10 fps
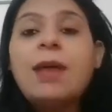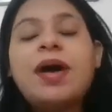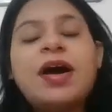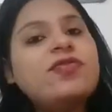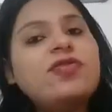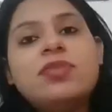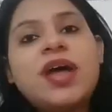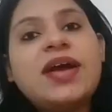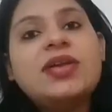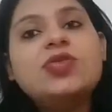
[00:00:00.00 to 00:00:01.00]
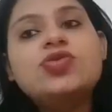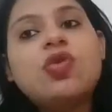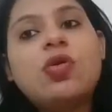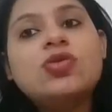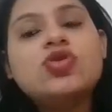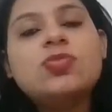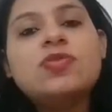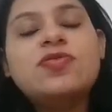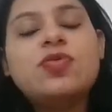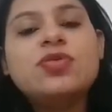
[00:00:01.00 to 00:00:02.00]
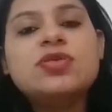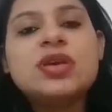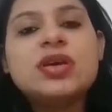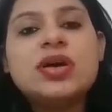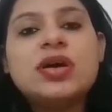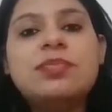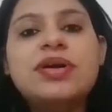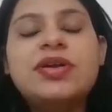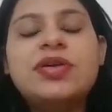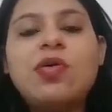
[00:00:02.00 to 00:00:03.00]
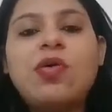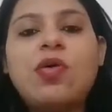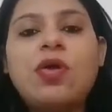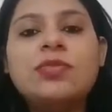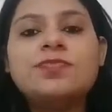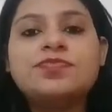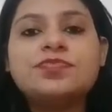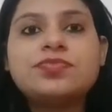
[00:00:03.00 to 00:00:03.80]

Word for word: Apart from that, you should also be focusing a bit on